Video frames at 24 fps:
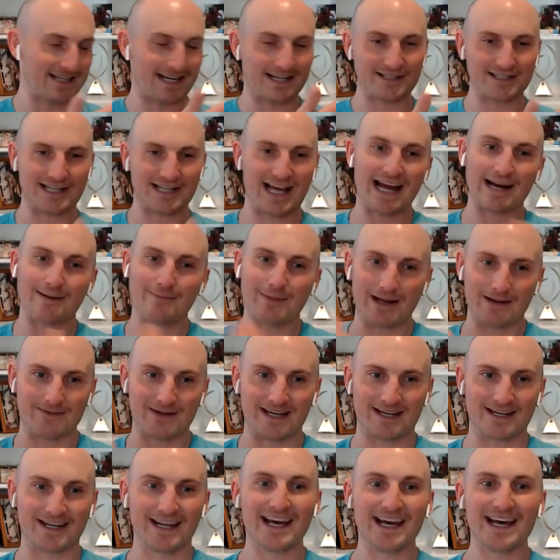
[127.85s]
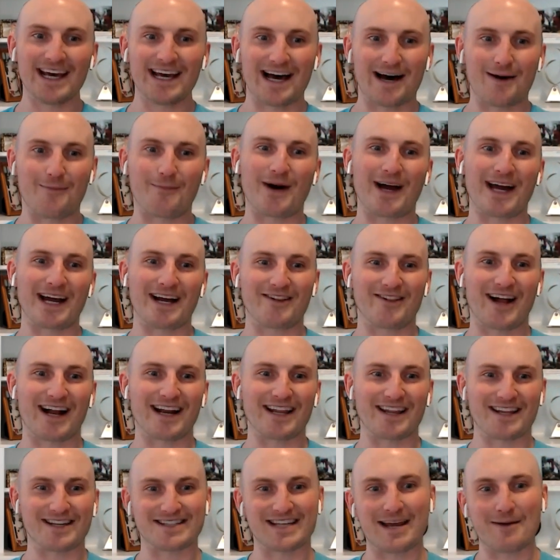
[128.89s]
I just had a baby and I'm buying a lot of
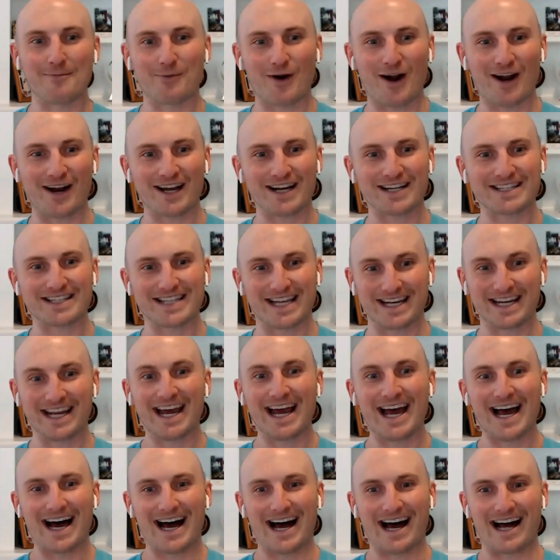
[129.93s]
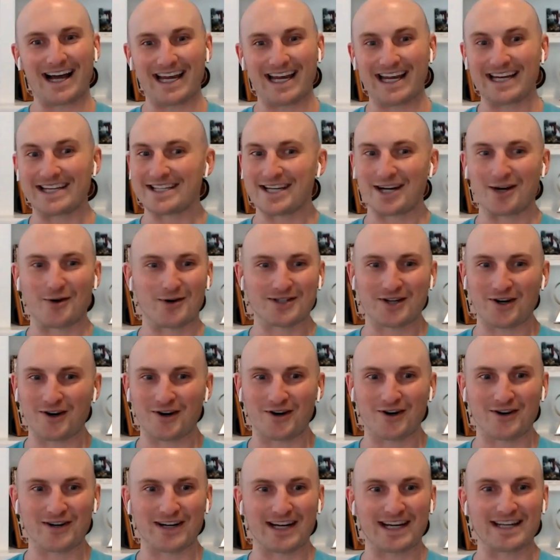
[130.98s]
the same products, and uh, easy to
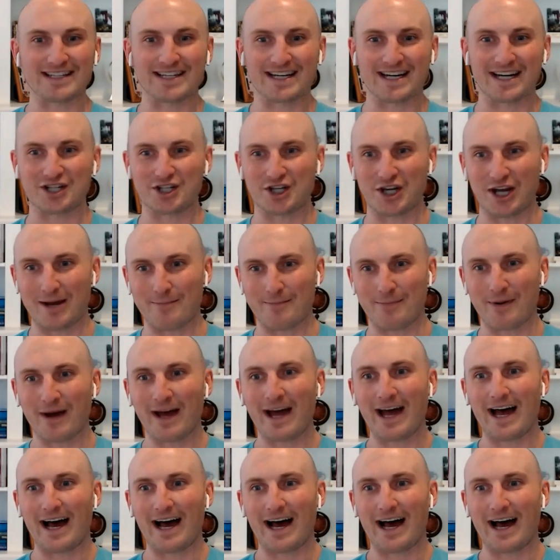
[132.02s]
return, easy to ship,